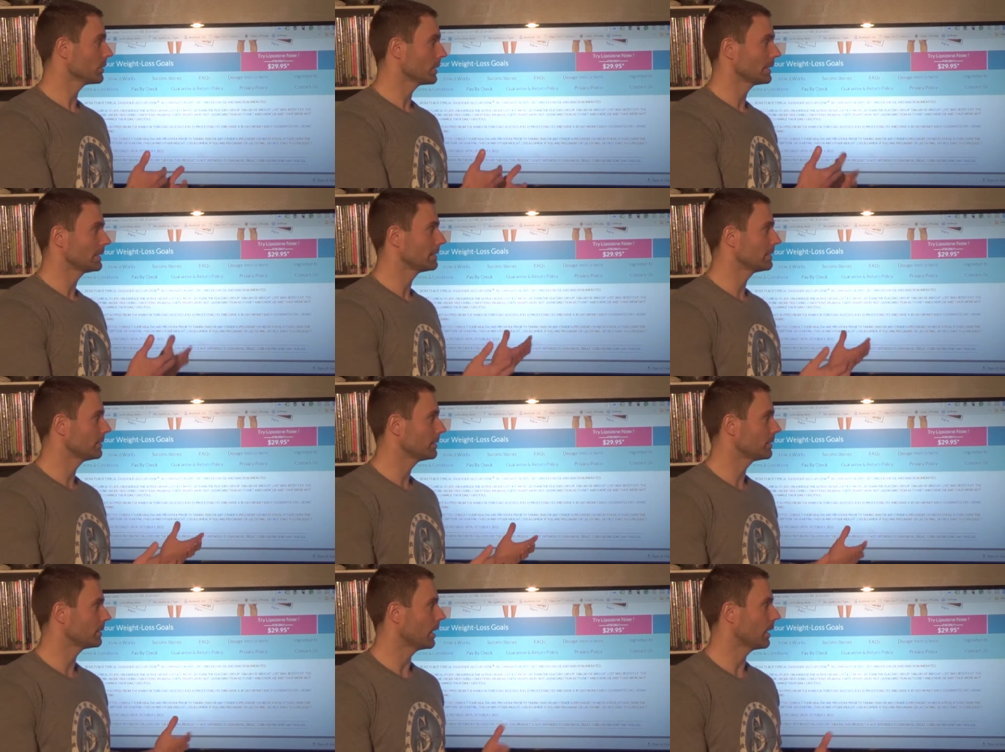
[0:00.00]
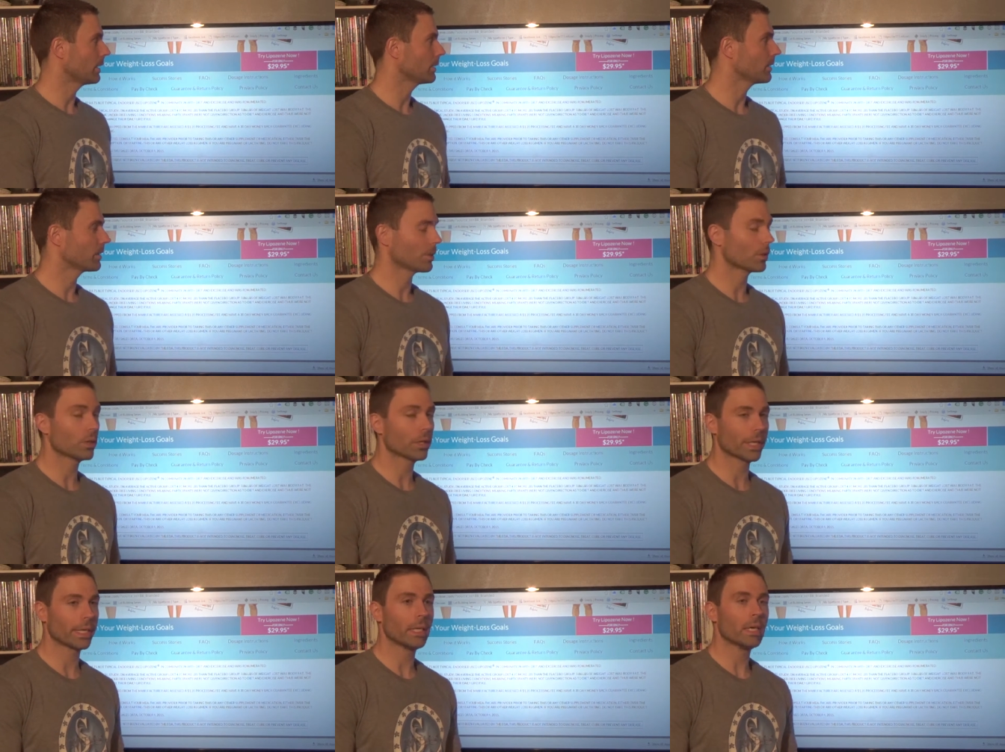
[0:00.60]
This is uh,
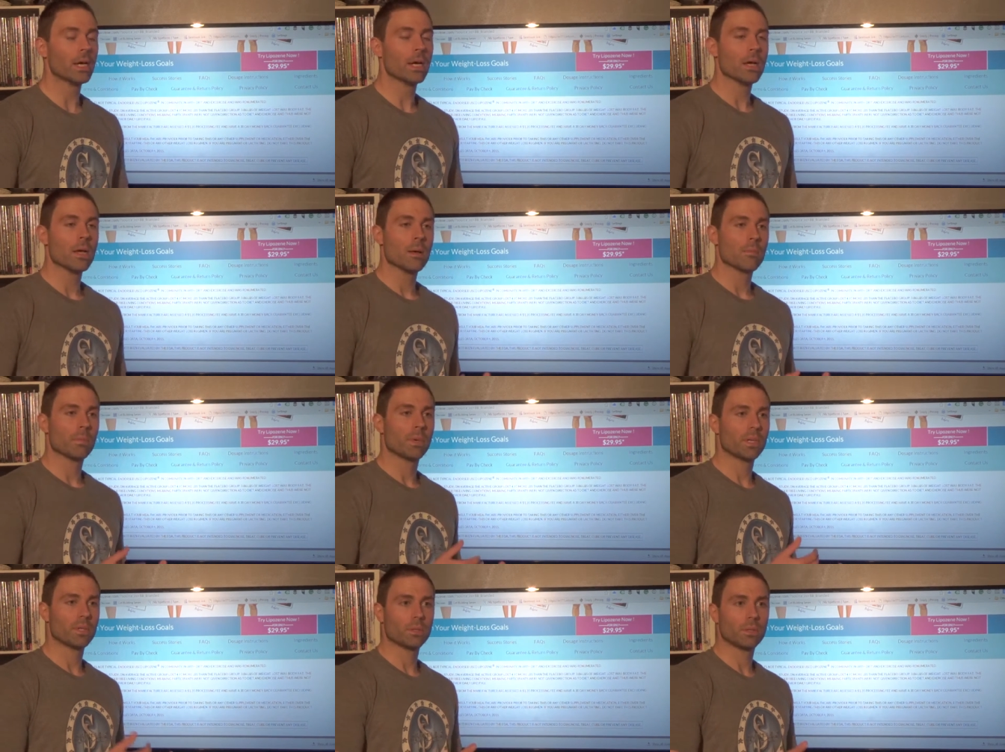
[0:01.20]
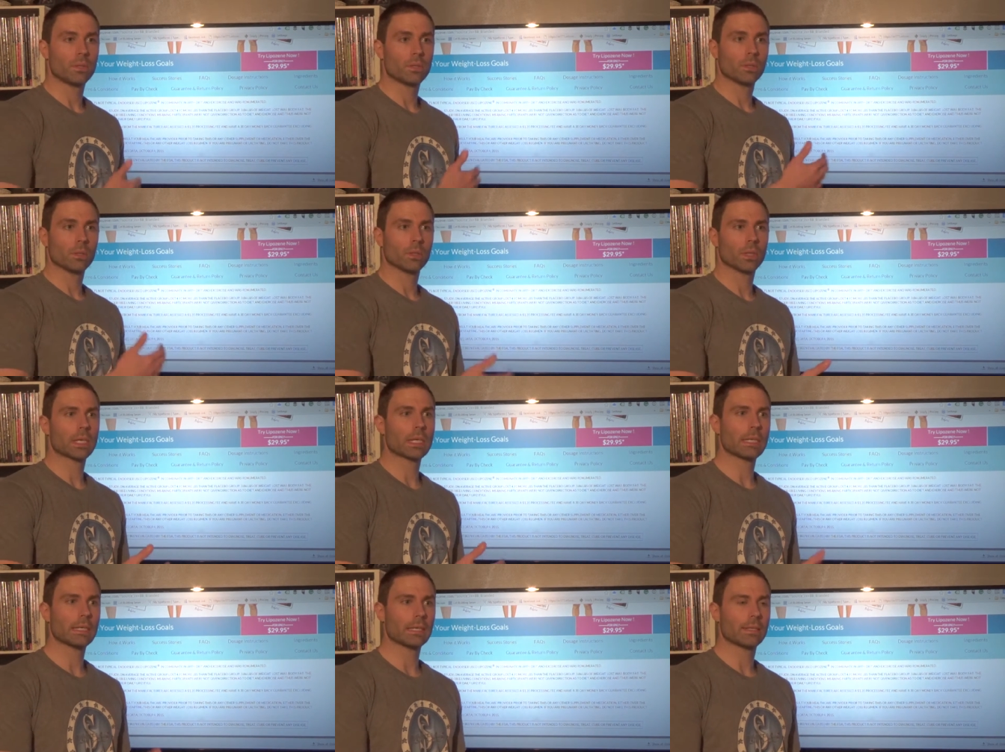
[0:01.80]
30 But
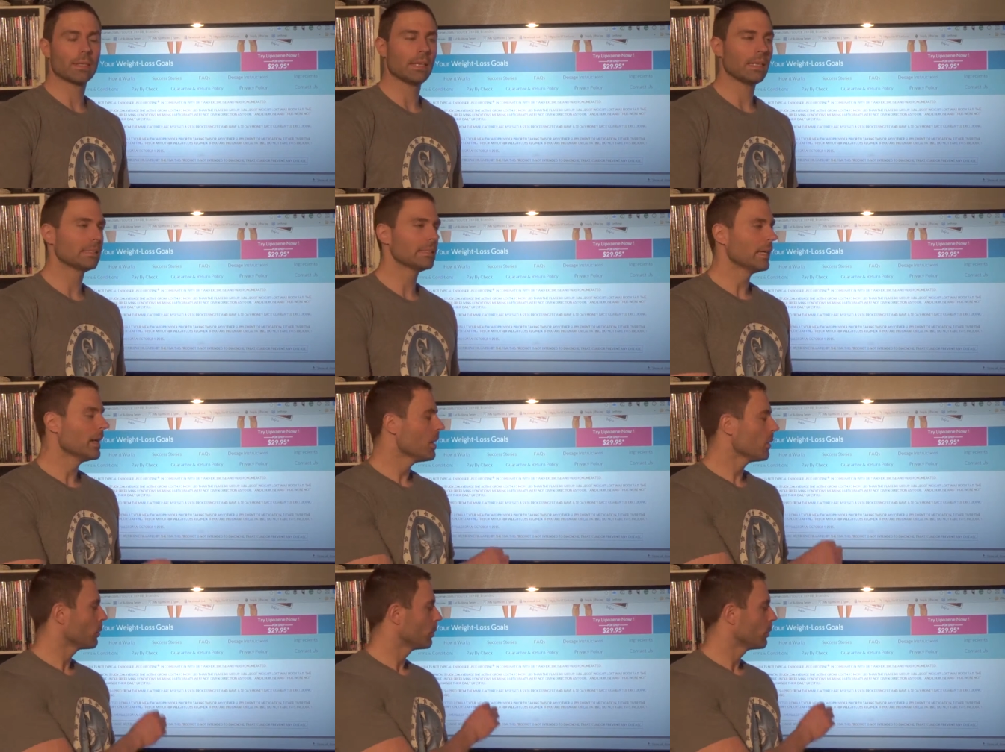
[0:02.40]
looking at these,